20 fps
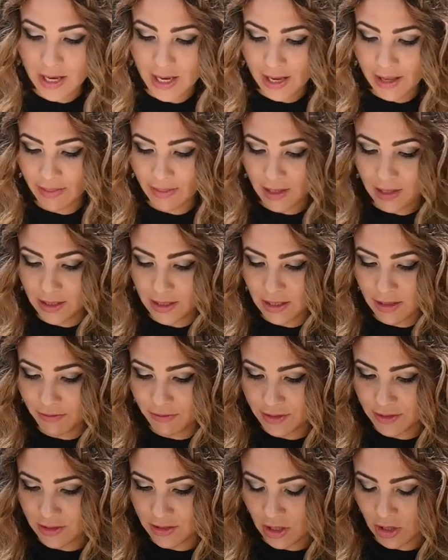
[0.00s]
And the
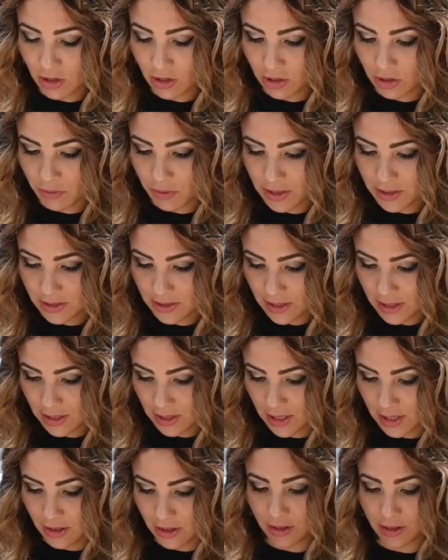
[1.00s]
leaf is not all the way
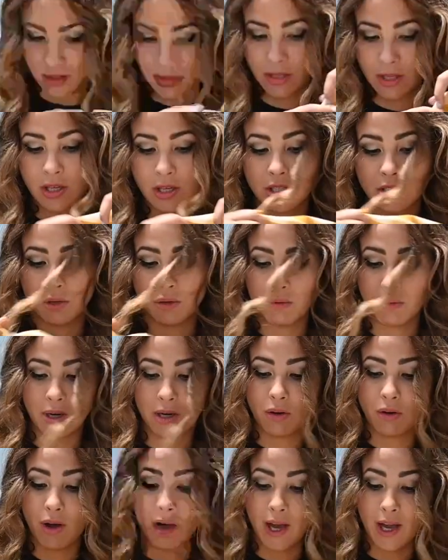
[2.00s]
stuck either. So we
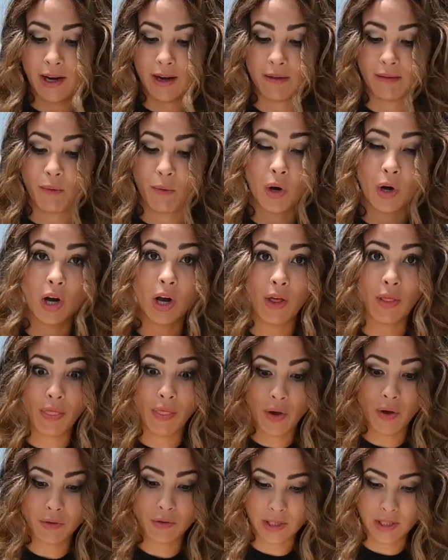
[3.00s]
want to go ahead and work
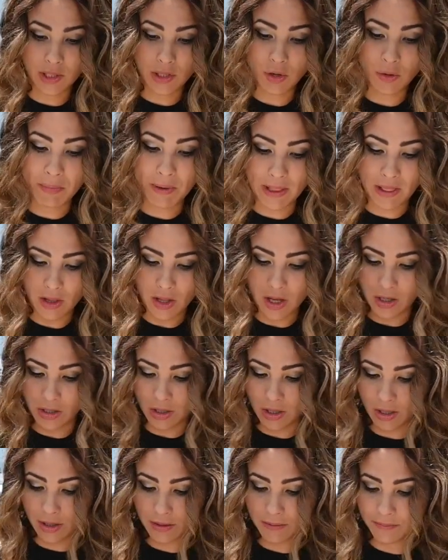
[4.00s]
on those a little bit
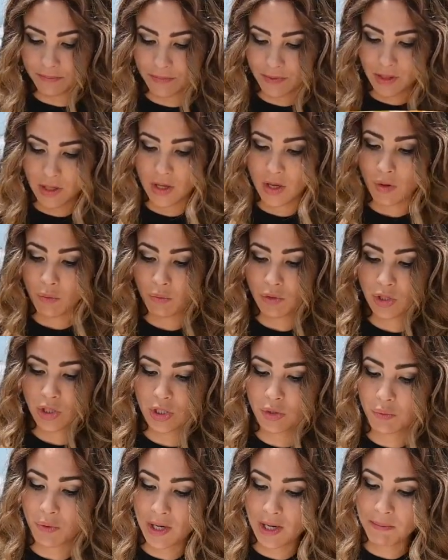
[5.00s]
longer. We
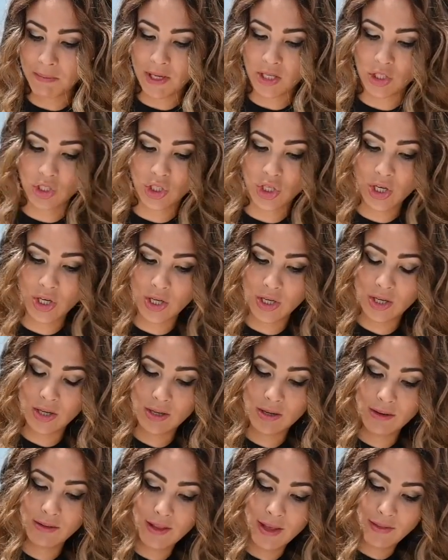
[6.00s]
just want to make
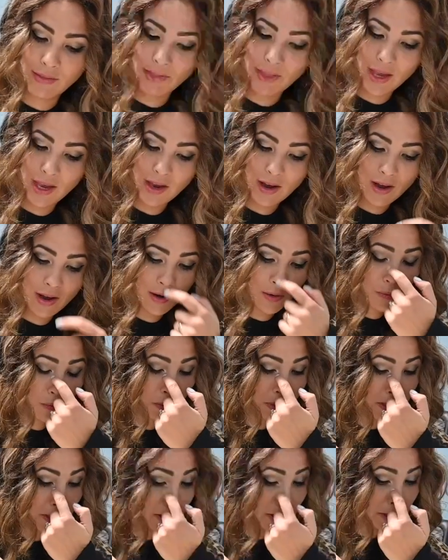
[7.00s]
sure that they are
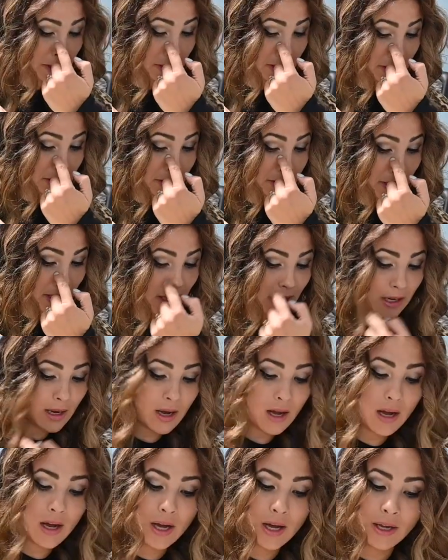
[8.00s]
really stuck
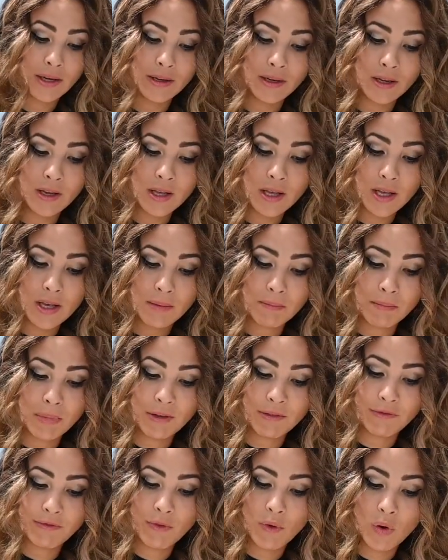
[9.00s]
on
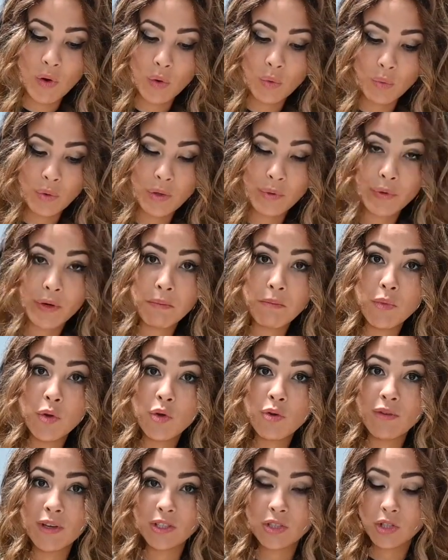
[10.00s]
before we
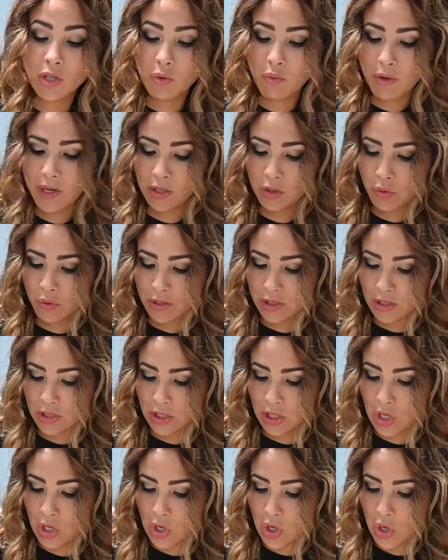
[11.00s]
remove it. So you want to do it
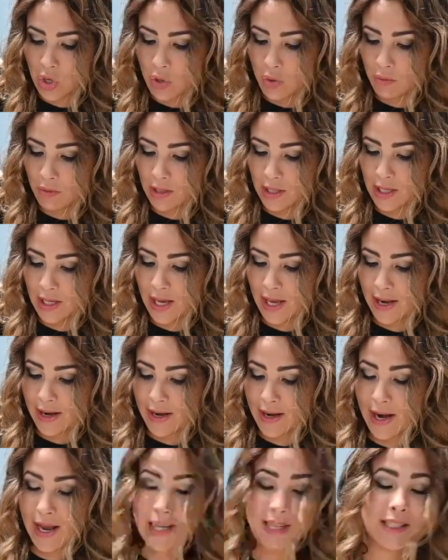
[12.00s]
slowly
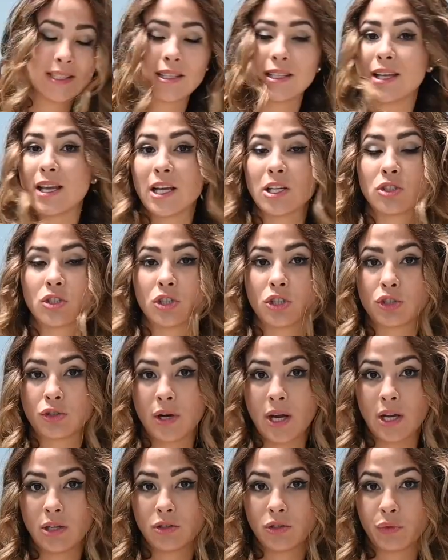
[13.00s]
and nicely as you're
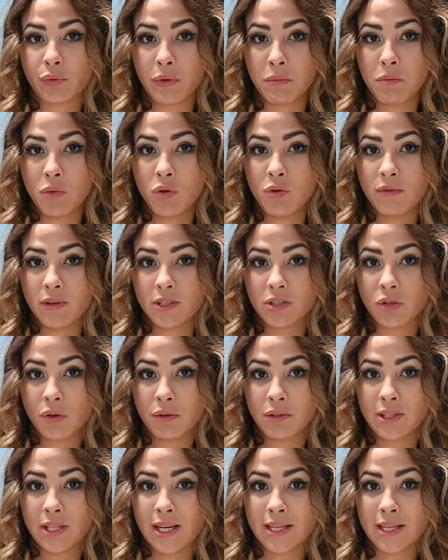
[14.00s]
trying to remove it so it